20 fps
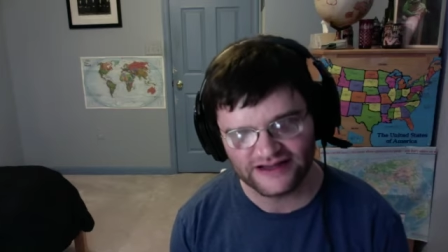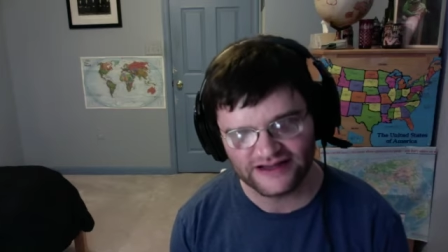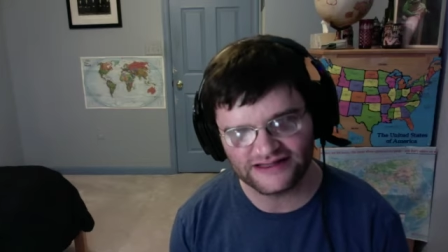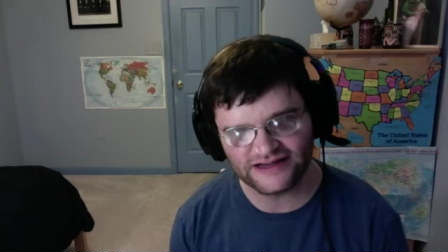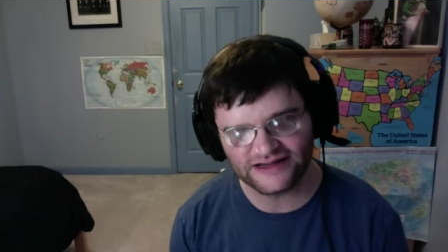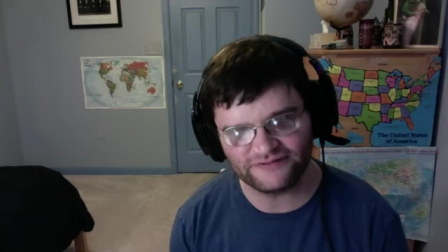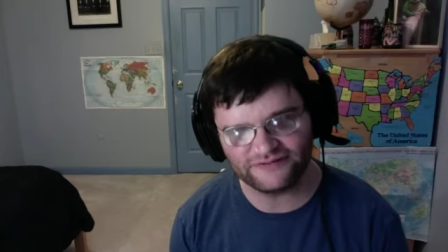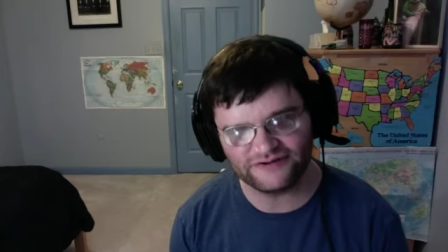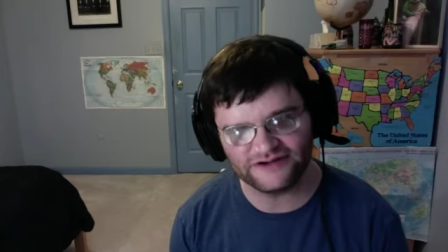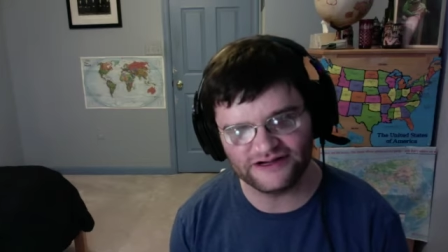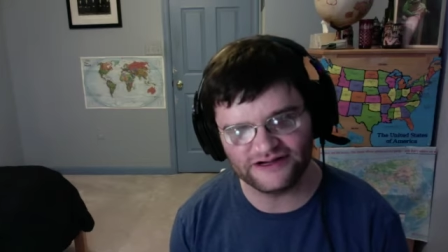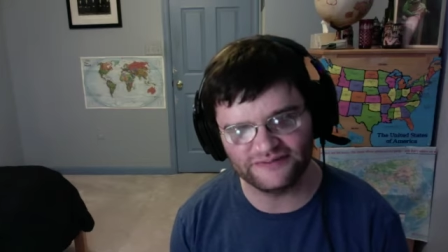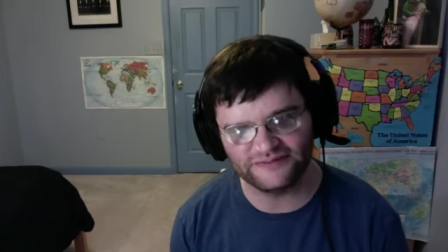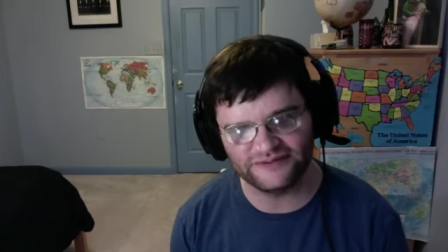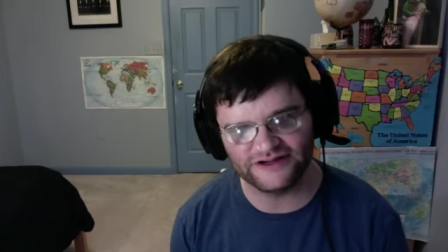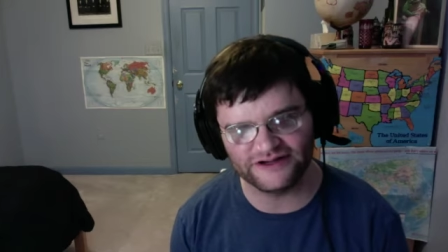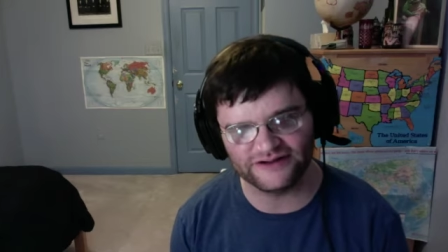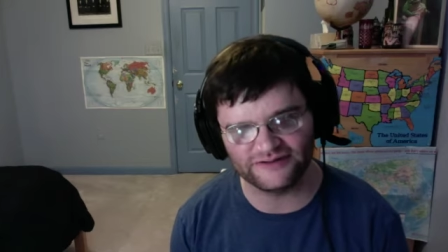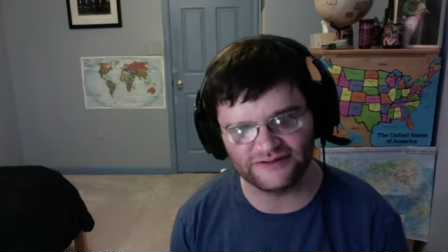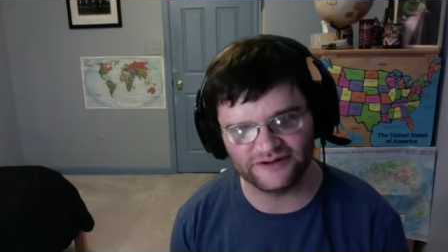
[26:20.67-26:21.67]
that wouldn't have
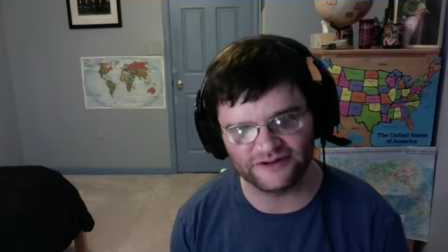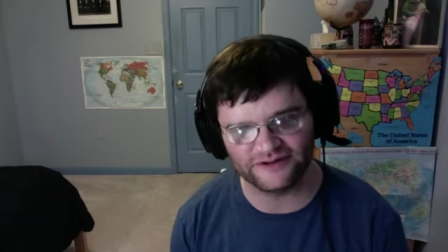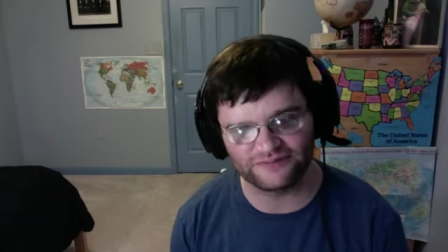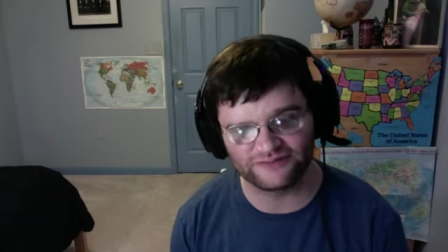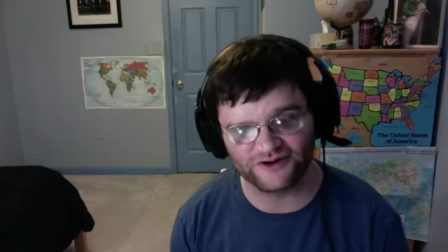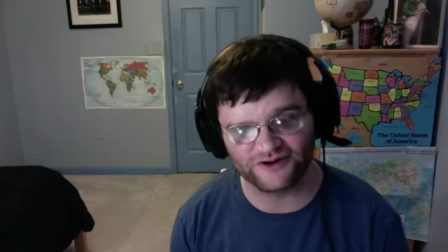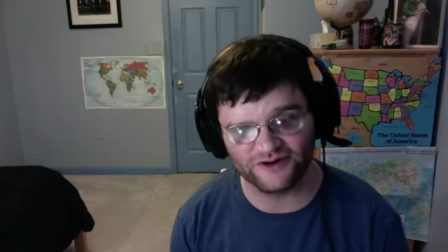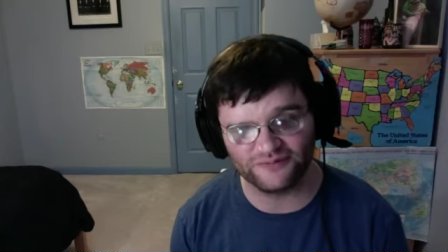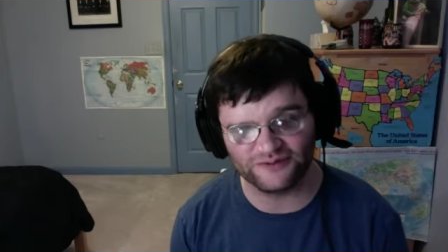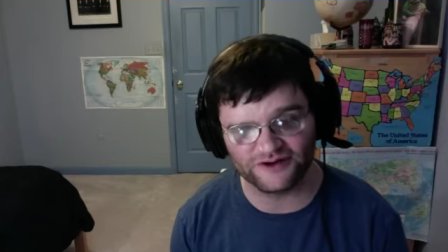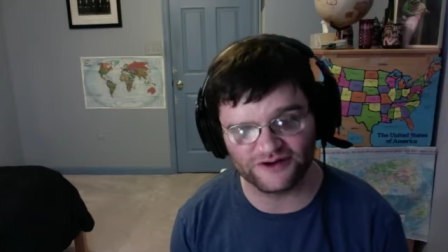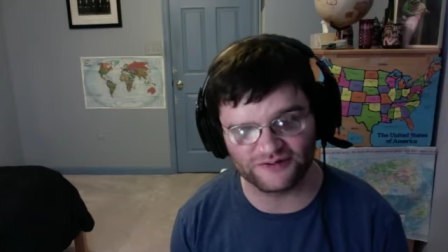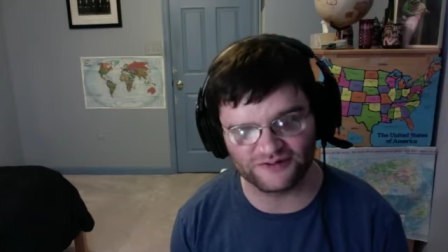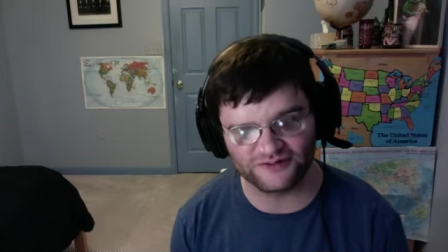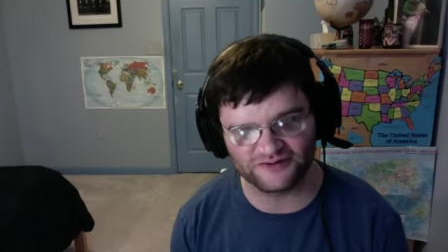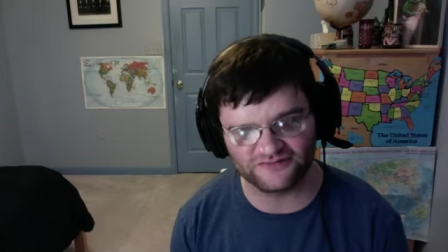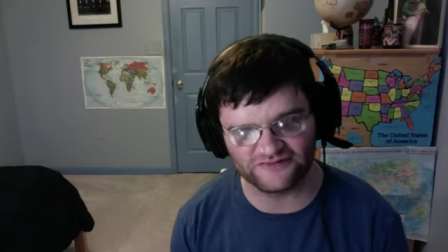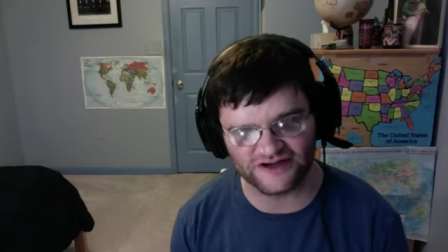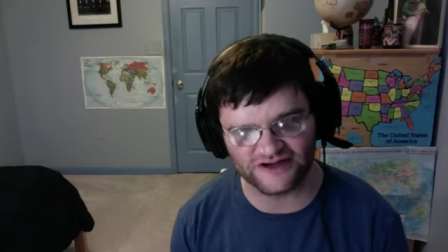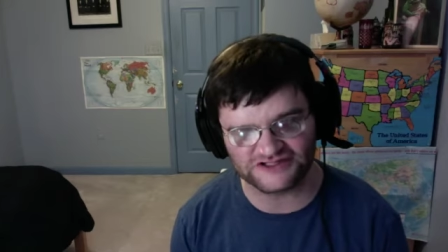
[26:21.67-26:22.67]
been a, appropriate or
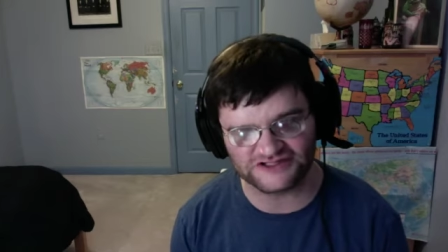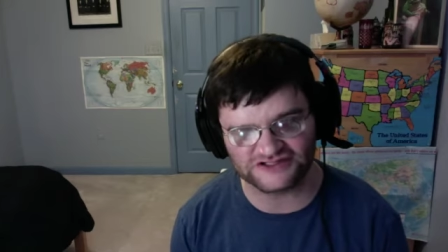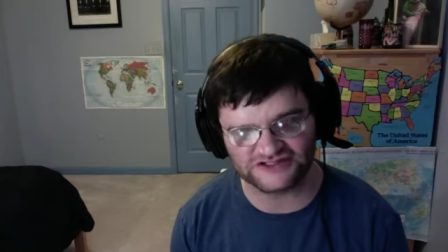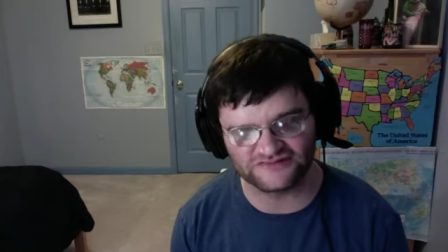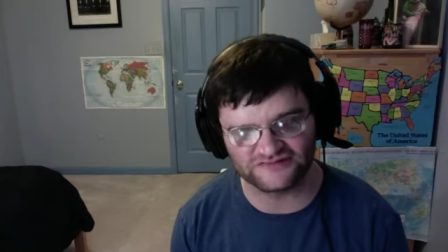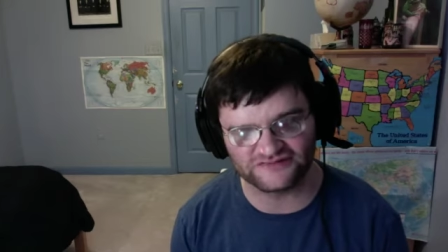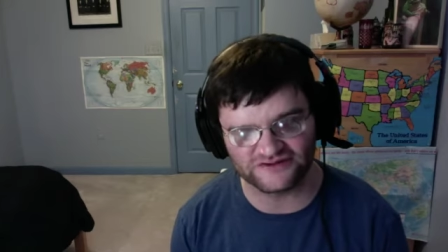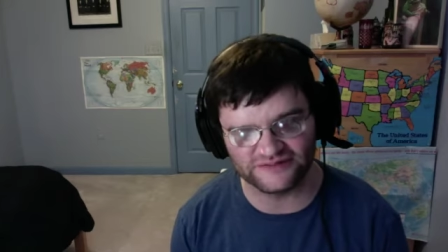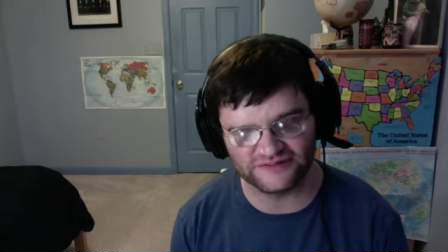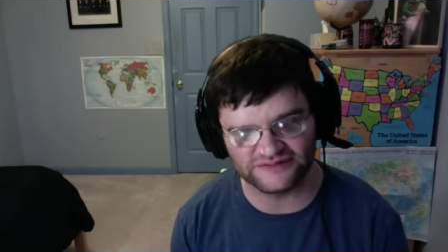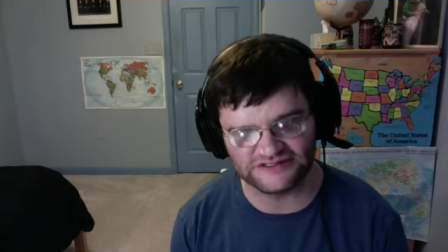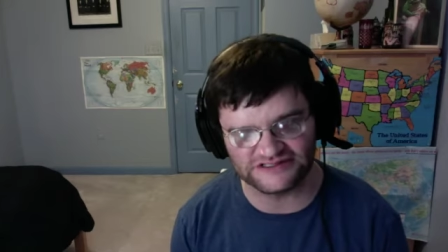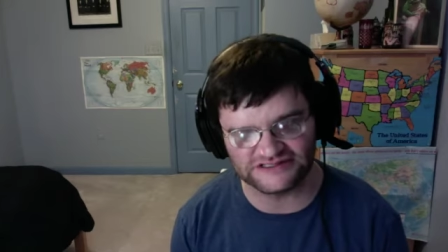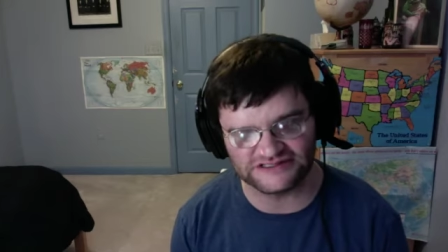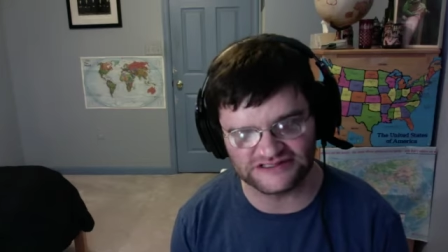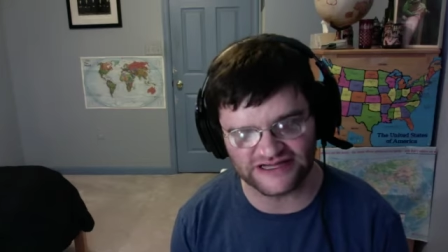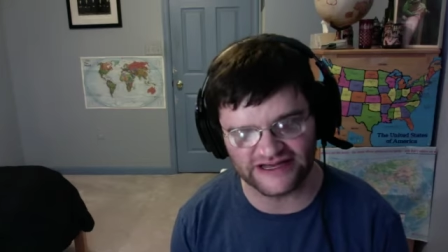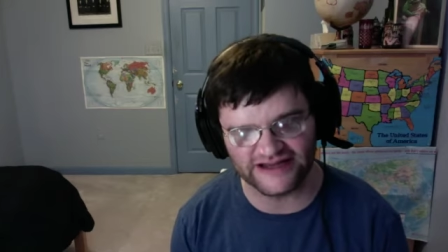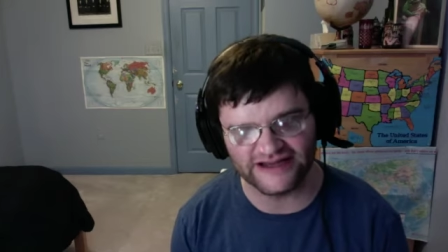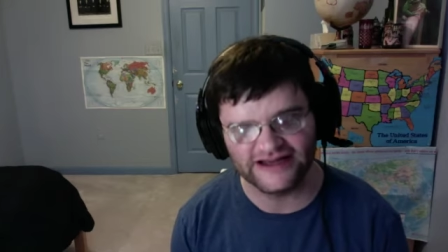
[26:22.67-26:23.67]
professional for him to
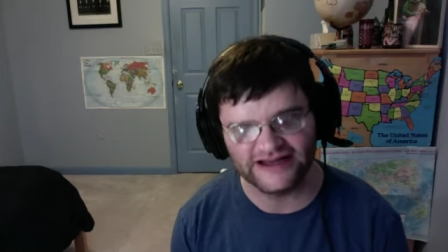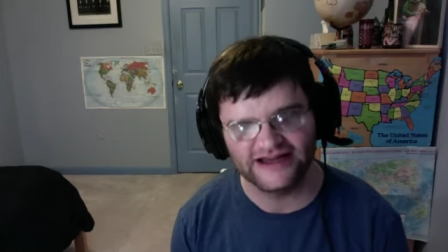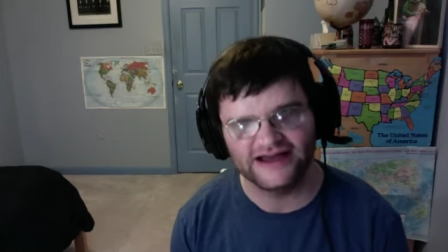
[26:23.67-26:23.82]
say